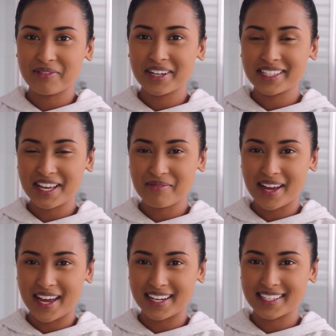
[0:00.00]
I'm going to take my
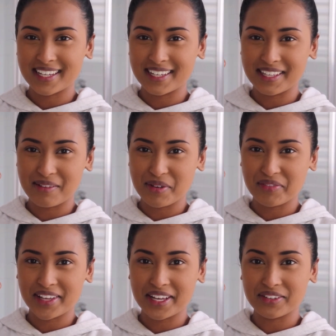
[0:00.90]
Anastasia
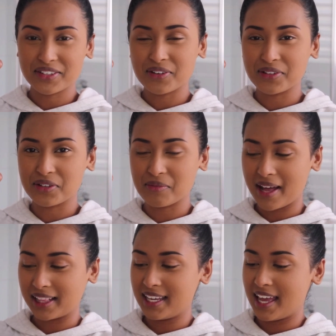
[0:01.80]
Beverly Hills Contour Palette,